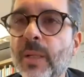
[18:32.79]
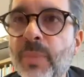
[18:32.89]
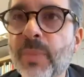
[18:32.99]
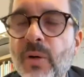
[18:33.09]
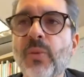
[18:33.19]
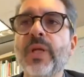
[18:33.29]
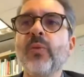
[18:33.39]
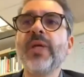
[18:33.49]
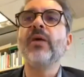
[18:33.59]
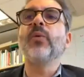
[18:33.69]
But we,
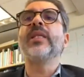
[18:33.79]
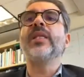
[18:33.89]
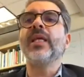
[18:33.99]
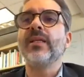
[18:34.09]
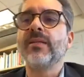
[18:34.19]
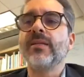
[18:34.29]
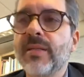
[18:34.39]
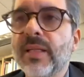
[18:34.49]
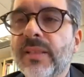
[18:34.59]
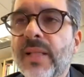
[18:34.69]
we, we need
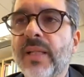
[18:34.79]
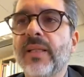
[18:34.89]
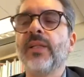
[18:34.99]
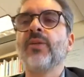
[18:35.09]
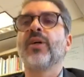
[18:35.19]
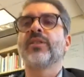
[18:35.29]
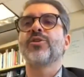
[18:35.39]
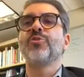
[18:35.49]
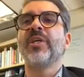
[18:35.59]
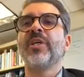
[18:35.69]
that in order
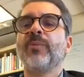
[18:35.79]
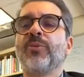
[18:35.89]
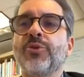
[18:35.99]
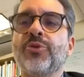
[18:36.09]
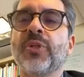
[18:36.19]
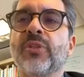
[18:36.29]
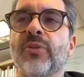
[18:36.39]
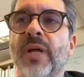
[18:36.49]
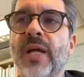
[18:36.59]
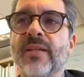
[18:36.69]
to be able to
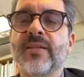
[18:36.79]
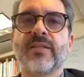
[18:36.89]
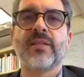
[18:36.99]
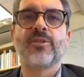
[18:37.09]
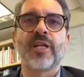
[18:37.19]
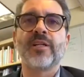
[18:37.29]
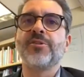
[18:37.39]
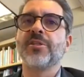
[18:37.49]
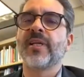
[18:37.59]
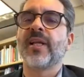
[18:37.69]
address the
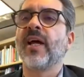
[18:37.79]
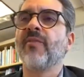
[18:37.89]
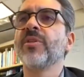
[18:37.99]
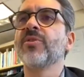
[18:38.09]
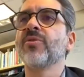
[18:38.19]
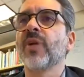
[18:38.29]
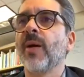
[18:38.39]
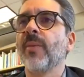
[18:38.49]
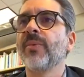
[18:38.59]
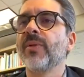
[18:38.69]
challenges that I have
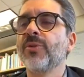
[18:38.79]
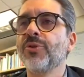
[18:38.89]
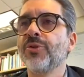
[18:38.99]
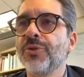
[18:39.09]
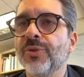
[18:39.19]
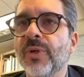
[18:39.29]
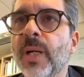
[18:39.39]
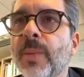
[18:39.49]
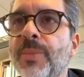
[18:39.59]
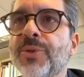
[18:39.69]
described to you
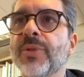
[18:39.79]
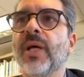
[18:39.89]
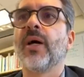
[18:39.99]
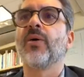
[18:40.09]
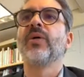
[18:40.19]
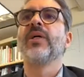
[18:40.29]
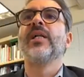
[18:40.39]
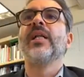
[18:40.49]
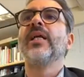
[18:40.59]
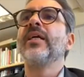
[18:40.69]
up to now,
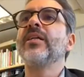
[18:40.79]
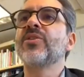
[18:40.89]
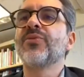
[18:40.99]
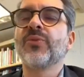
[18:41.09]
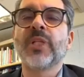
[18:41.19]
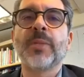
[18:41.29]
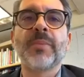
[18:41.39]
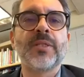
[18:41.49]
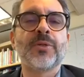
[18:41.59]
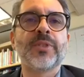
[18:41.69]
it's
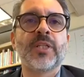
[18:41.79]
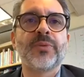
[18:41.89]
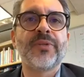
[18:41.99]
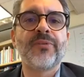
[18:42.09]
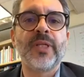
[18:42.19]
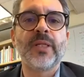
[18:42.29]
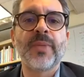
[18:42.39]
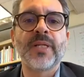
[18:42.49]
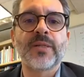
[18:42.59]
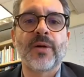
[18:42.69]
fundamental that we think
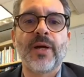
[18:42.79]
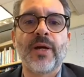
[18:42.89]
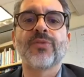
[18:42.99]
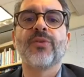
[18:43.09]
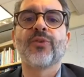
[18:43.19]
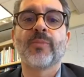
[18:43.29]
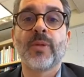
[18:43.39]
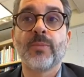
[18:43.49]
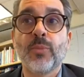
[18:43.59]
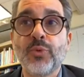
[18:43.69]
mental health from a
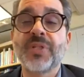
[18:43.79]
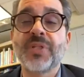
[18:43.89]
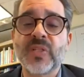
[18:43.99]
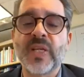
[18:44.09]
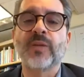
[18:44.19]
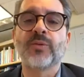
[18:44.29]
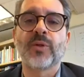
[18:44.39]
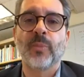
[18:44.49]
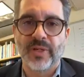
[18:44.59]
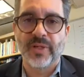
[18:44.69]

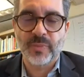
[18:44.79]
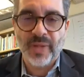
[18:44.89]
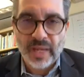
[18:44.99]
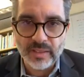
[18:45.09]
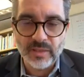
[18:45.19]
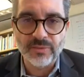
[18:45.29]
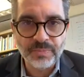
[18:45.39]
multi-sectoral perspective.